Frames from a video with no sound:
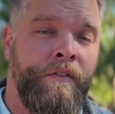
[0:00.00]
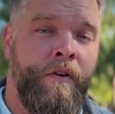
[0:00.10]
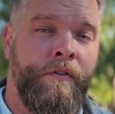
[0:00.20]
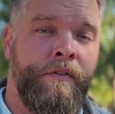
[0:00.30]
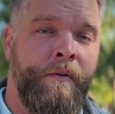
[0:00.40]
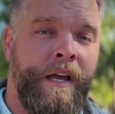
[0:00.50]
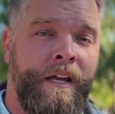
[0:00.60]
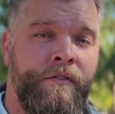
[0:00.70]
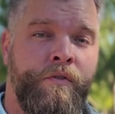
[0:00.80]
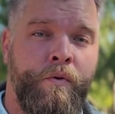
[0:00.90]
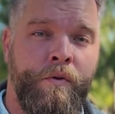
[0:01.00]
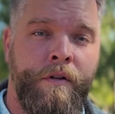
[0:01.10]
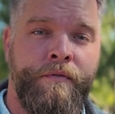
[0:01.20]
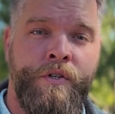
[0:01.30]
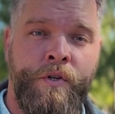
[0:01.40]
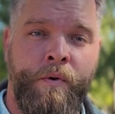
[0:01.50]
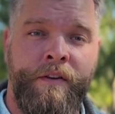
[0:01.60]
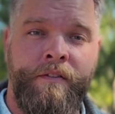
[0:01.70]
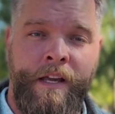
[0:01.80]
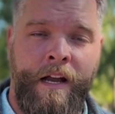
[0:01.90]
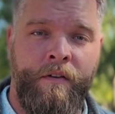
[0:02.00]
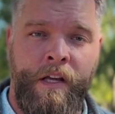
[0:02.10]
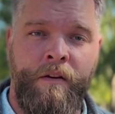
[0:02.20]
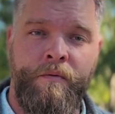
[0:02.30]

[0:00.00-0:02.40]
is also a school of choice county,